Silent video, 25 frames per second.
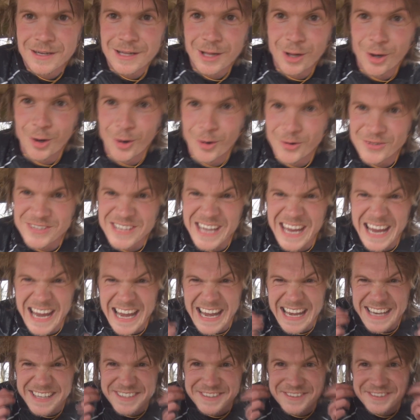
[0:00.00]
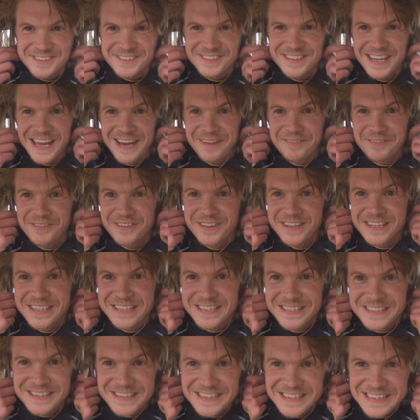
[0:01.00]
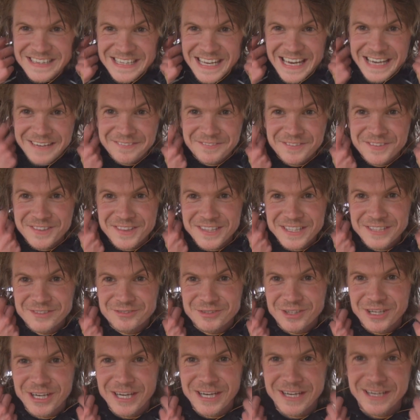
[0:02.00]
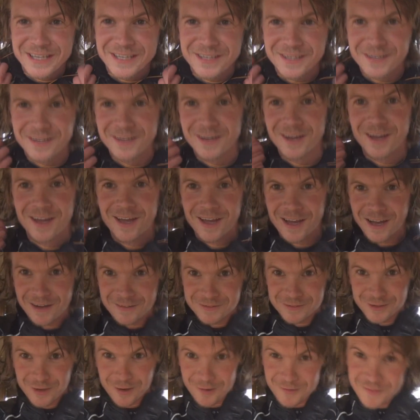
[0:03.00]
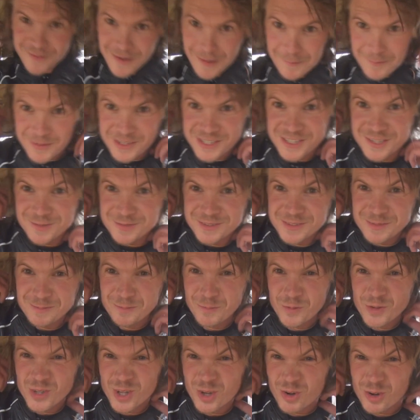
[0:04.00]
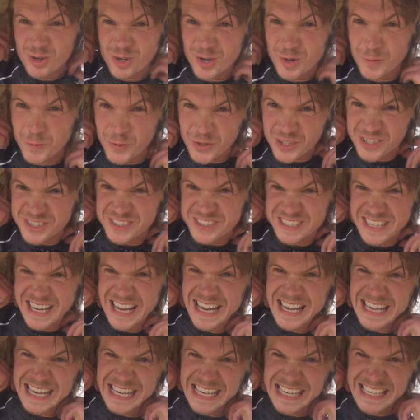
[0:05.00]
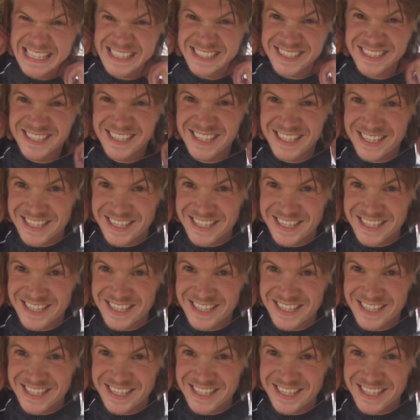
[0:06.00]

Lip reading: Oh yeah, it's definitely raining. I've sort of come into some local woods to hide.